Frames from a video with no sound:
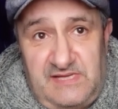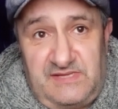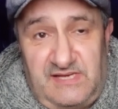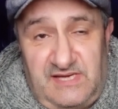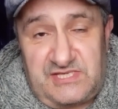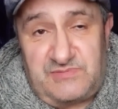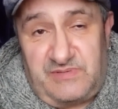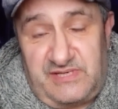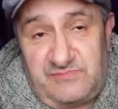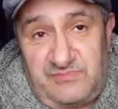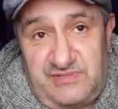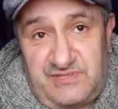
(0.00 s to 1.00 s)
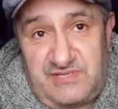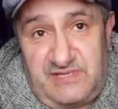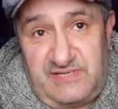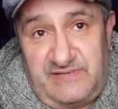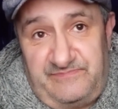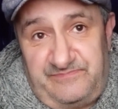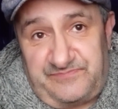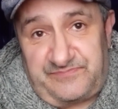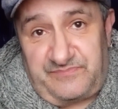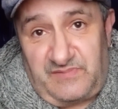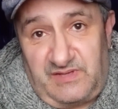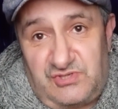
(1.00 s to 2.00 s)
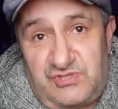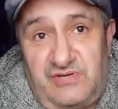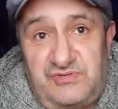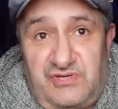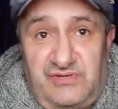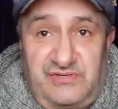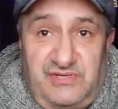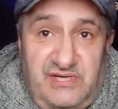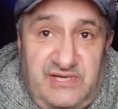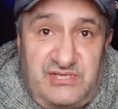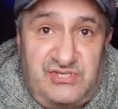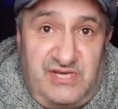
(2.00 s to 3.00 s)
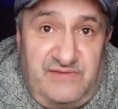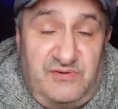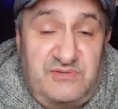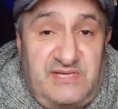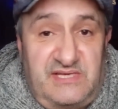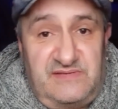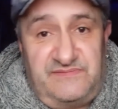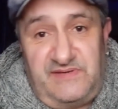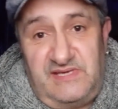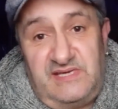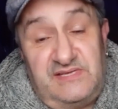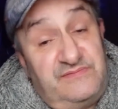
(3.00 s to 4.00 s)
The last one was Shojohan Ergashev, who was undefeated.